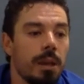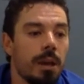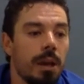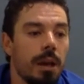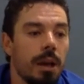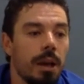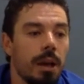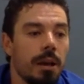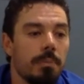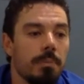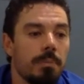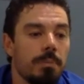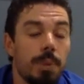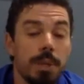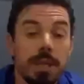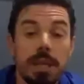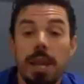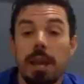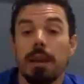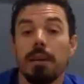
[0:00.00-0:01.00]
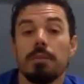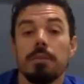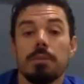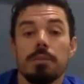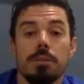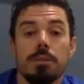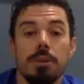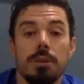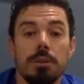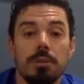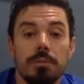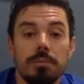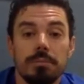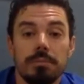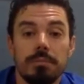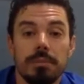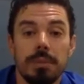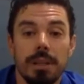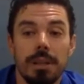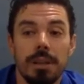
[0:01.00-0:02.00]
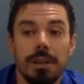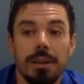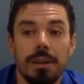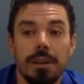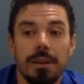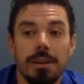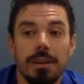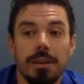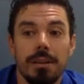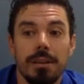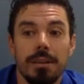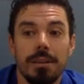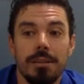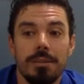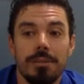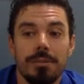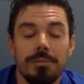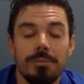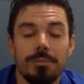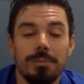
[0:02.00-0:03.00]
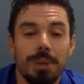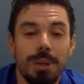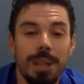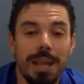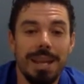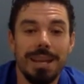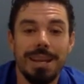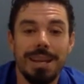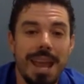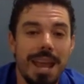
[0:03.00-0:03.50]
But yeah, so plant